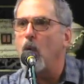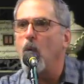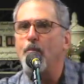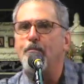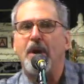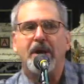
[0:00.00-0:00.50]

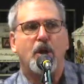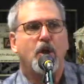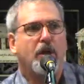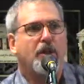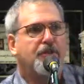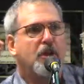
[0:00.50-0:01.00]
But
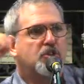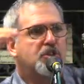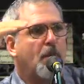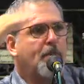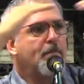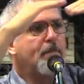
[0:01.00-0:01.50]
there's a
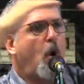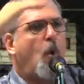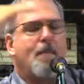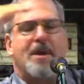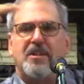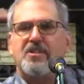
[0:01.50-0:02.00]

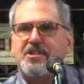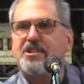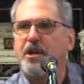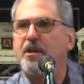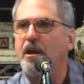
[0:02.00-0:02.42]
moment